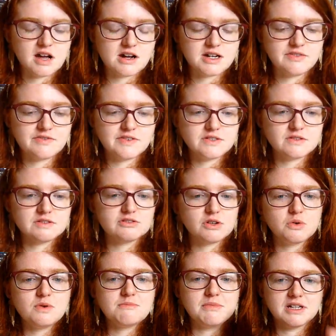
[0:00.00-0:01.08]
I felt
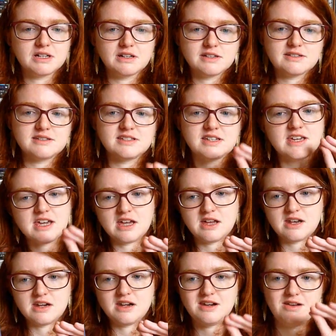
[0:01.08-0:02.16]
so immersed
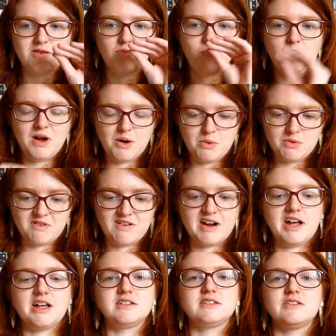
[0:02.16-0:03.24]
in where we were
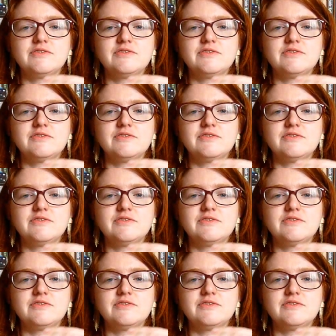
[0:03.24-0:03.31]
at.